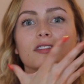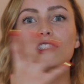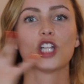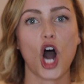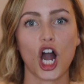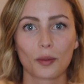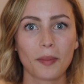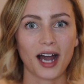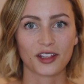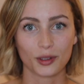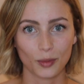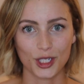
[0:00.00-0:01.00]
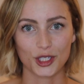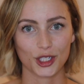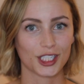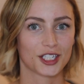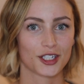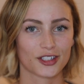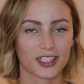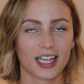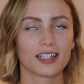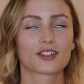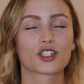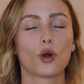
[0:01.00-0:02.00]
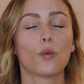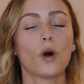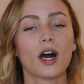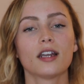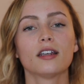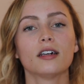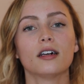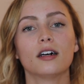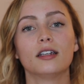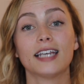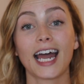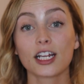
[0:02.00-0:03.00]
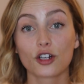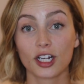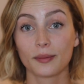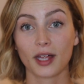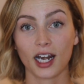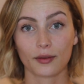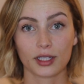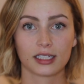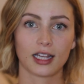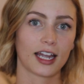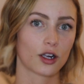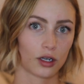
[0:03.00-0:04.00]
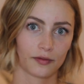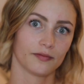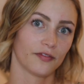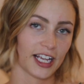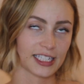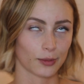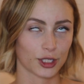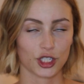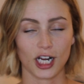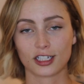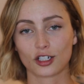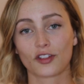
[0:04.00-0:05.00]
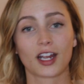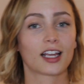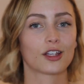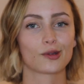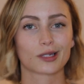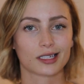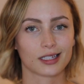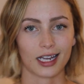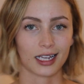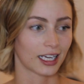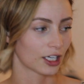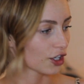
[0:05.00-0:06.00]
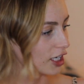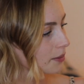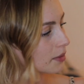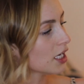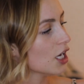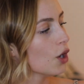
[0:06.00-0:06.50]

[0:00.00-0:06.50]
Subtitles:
lock back the moisture into your skin. So one night cream that I really like, or face moisturizer that I use as like a night cream,